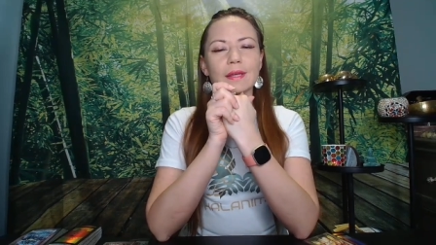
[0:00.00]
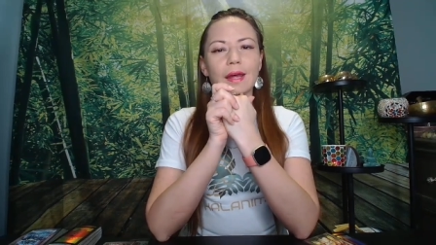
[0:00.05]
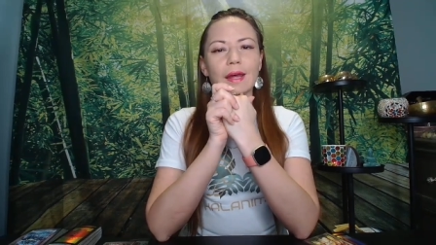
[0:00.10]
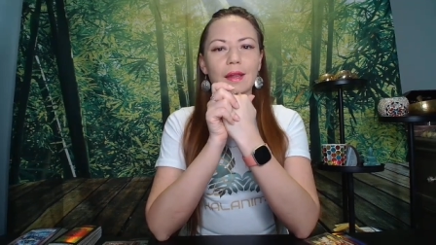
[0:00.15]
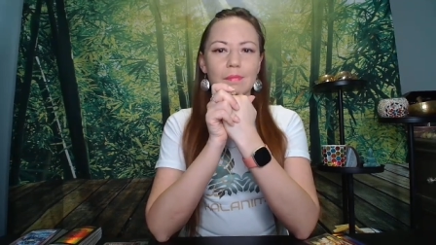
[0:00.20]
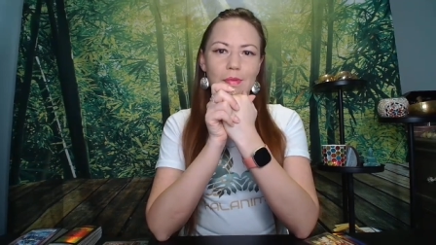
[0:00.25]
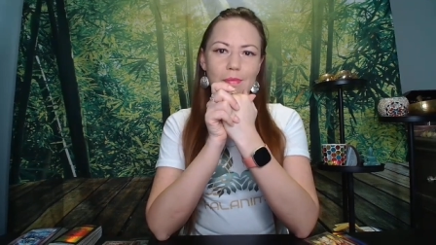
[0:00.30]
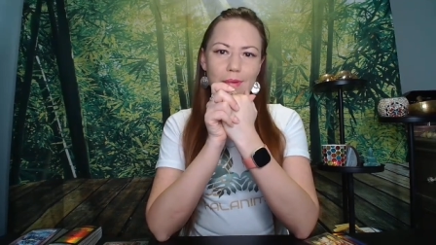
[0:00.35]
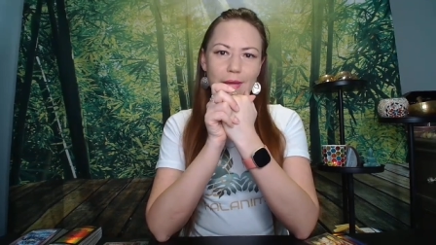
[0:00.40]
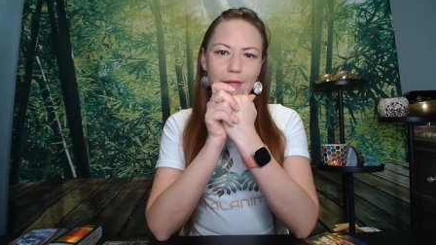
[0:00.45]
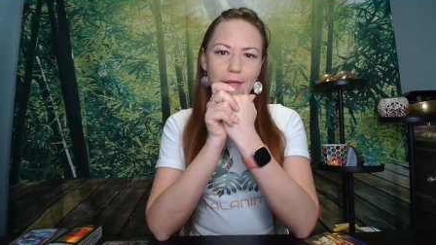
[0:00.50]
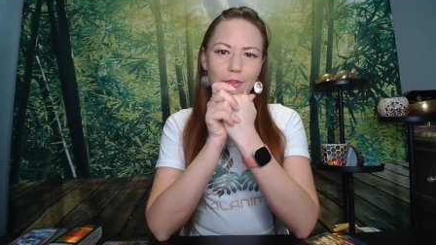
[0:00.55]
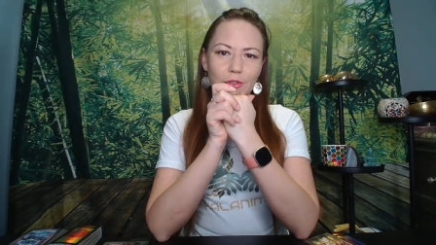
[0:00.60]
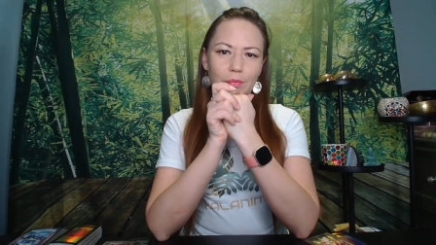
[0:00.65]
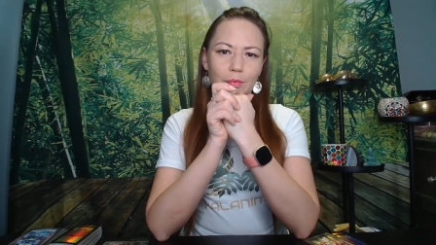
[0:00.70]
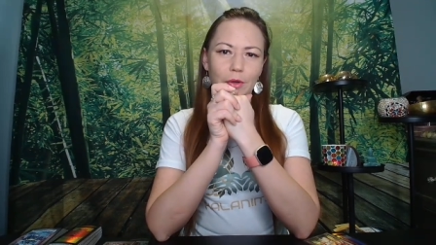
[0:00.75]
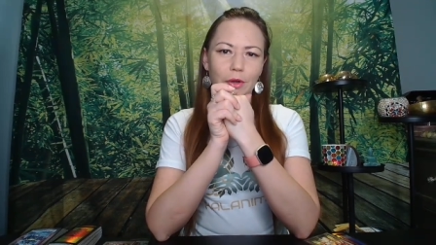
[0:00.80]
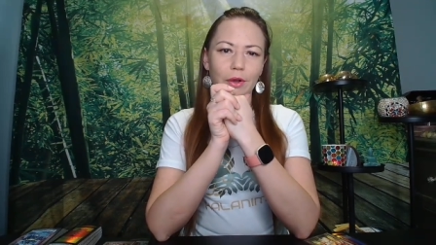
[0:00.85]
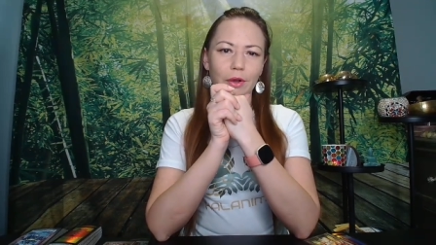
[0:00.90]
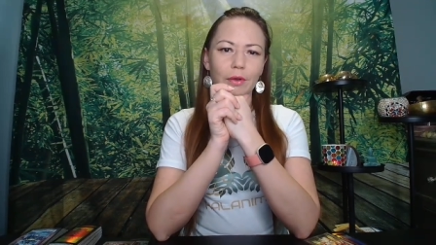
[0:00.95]
I'll be back
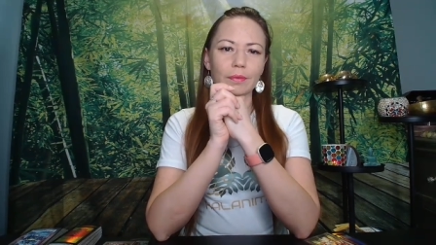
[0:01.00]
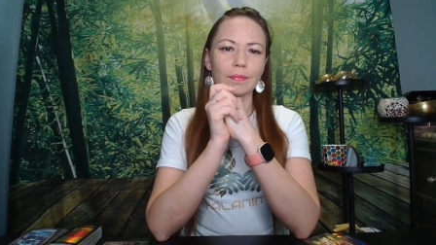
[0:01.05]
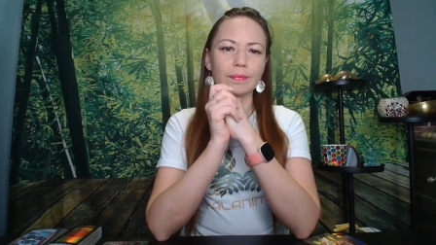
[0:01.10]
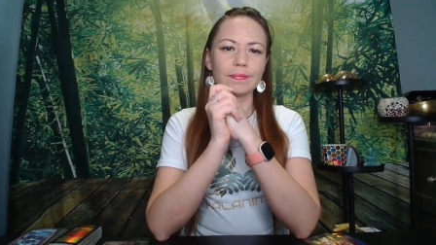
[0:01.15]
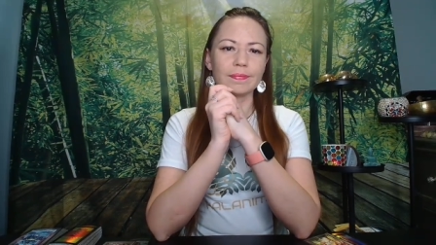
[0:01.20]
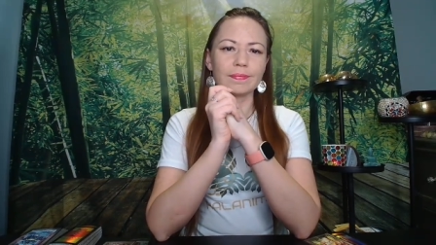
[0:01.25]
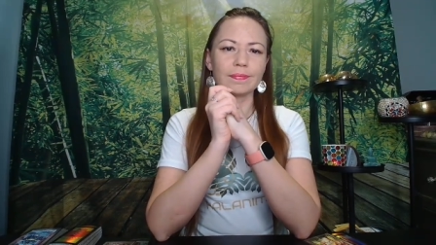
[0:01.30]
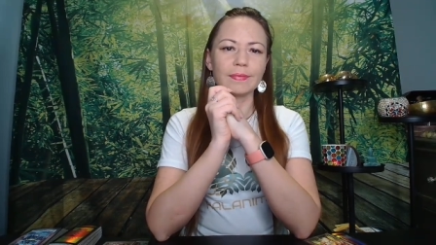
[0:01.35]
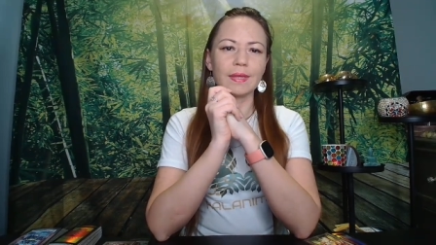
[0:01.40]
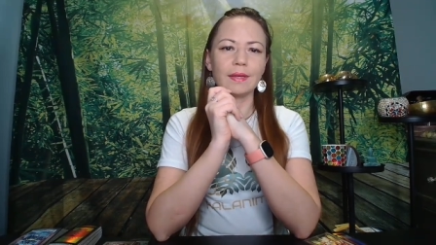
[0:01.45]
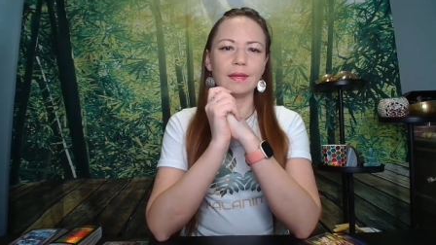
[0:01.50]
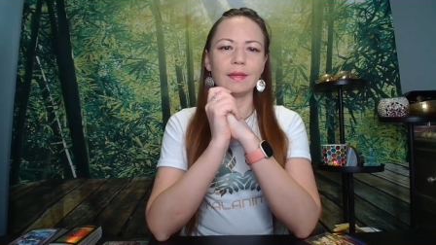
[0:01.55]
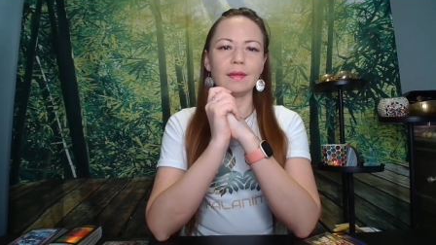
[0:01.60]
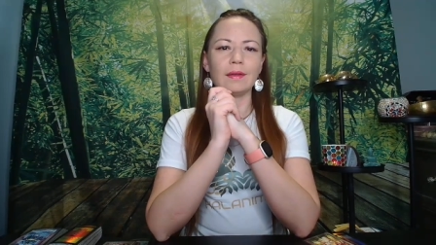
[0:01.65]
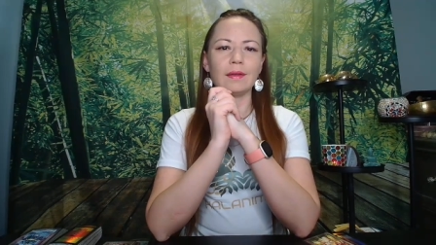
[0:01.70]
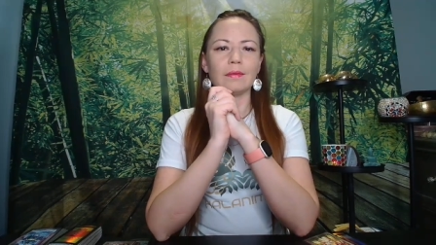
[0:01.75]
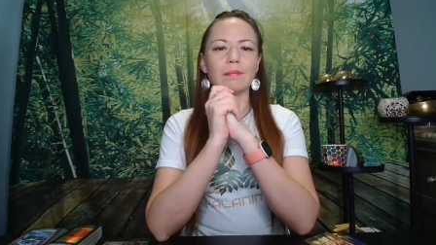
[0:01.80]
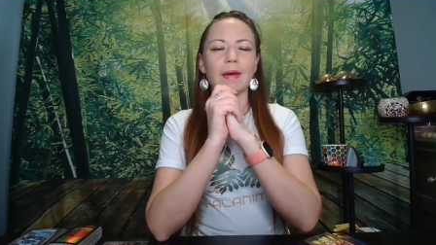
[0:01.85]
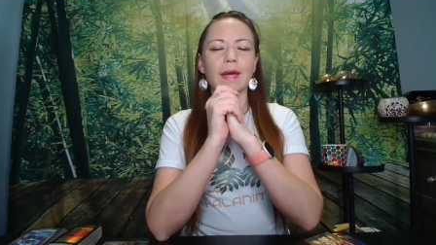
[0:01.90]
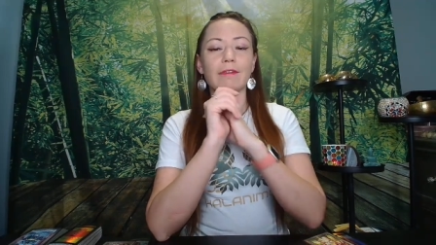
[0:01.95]
tomorrow.
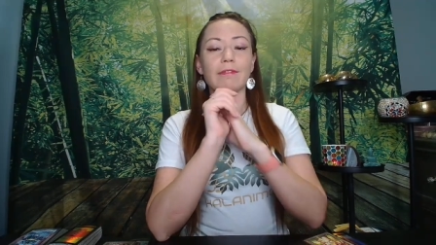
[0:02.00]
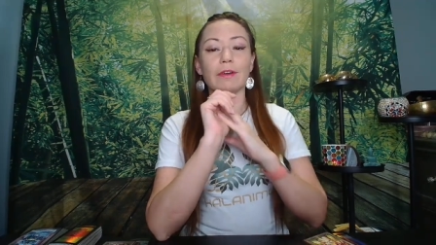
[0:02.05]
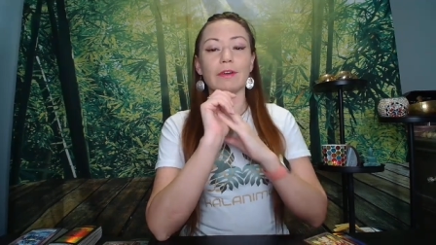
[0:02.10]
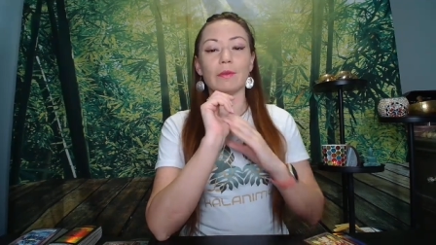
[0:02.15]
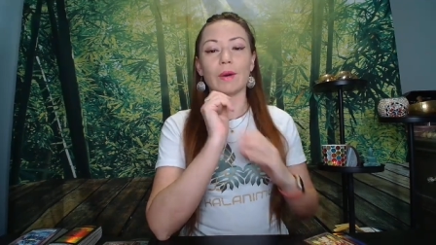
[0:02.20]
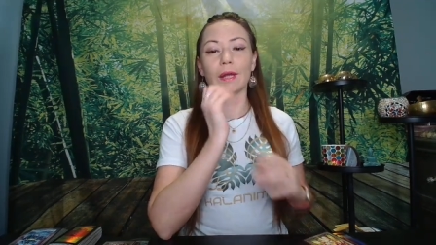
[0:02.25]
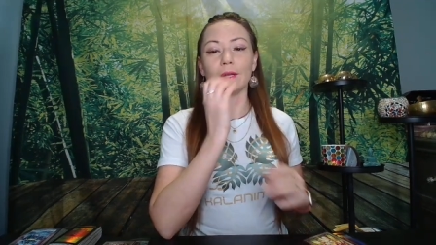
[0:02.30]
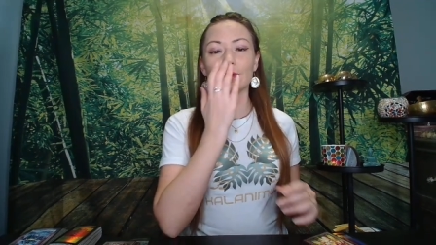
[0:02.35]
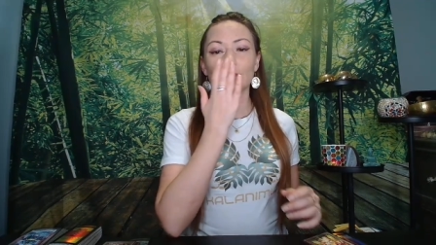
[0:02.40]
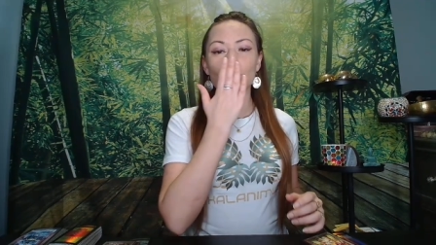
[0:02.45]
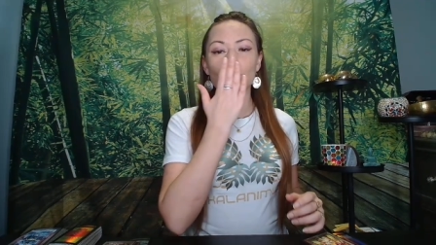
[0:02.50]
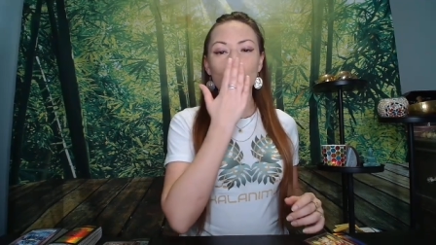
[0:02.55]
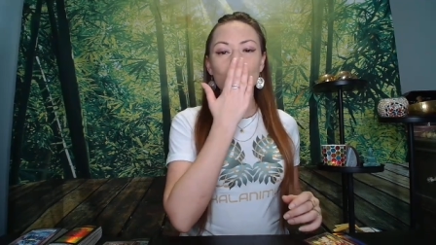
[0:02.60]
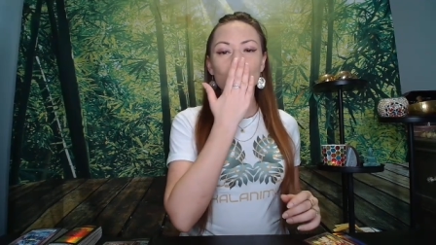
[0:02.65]
Bye, everyone.